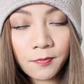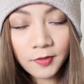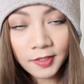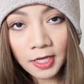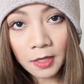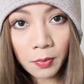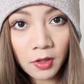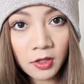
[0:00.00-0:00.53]

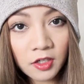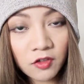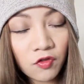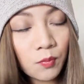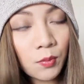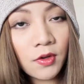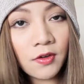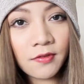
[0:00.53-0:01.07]
nail polish
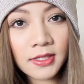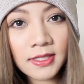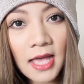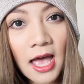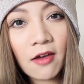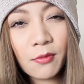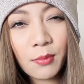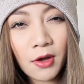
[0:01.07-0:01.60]
removers
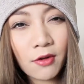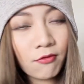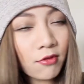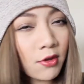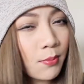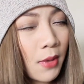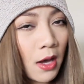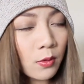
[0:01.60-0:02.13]
are about
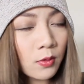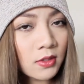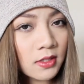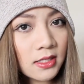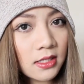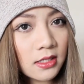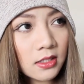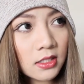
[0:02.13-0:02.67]
£3
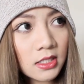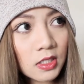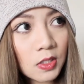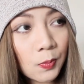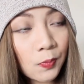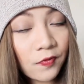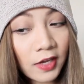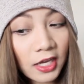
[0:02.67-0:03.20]

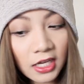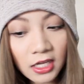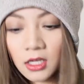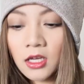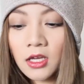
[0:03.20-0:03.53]
something.